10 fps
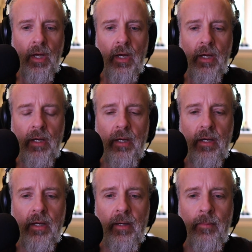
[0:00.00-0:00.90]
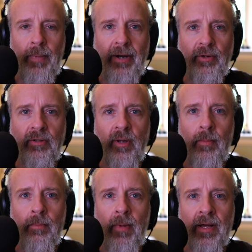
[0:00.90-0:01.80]
Patrick
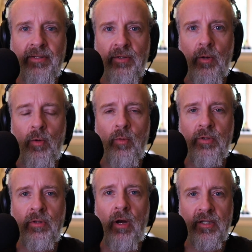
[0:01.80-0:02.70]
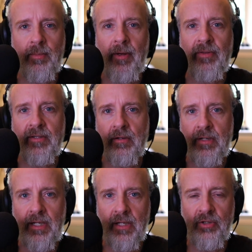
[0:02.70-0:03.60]
Tommaso talks about this on
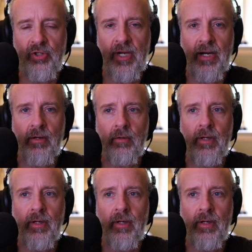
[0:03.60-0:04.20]
his channel.